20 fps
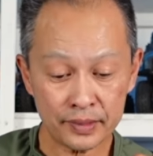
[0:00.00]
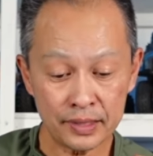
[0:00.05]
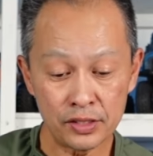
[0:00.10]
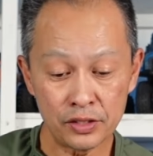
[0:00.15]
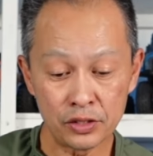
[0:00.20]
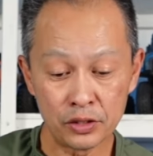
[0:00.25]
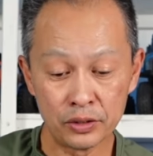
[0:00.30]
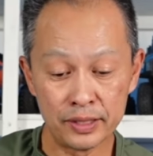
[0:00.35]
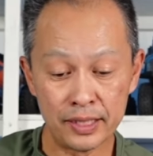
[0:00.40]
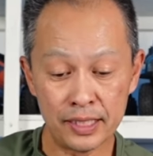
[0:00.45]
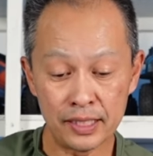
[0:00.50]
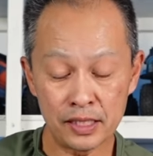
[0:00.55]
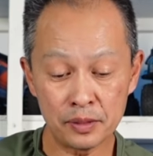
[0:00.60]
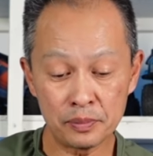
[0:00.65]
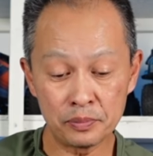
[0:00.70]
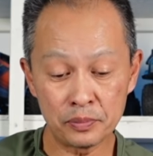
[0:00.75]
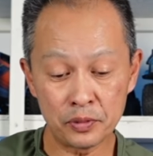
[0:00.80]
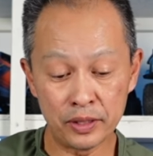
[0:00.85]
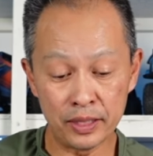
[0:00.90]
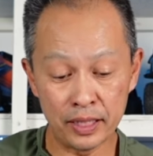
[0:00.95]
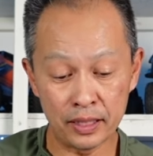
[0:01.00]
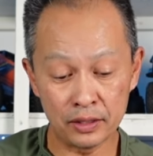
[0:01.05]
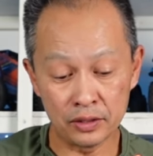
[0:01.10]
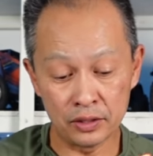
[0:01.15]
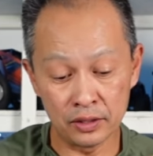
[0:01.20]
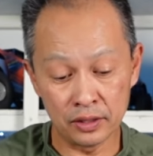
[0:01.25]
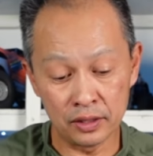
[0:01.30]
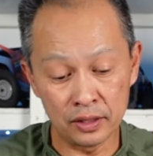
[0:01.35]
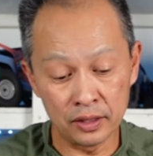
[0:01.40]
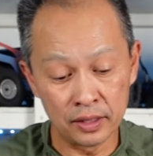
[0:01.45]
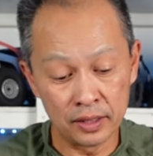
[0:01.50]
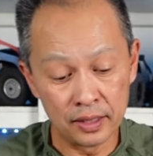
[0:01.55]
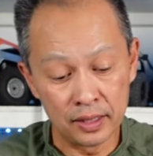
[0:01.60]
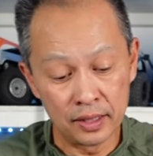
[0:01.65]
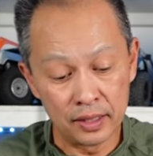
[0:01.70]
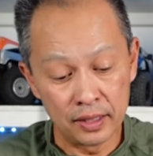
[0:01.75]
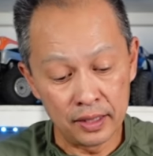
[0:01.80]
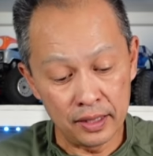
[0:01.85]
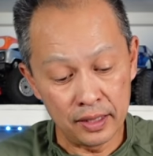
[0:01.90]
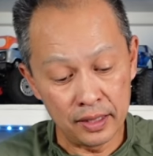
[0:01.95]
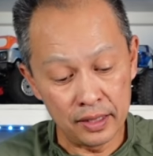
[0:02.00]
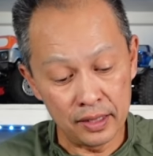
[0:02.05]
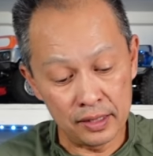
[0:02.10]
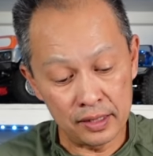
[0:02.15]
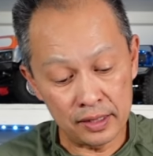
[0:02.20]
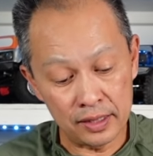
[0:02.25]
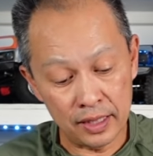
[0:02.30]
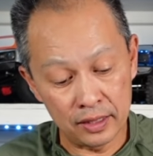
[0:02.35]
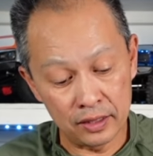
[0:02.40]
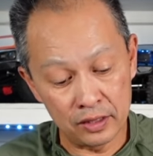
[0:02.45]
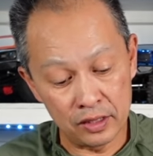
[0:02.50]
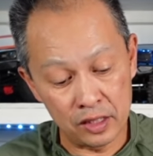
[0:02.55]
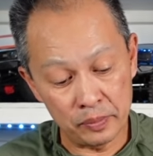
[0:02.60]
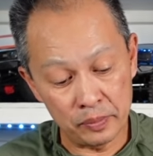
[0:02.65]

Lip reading: So this connector is standard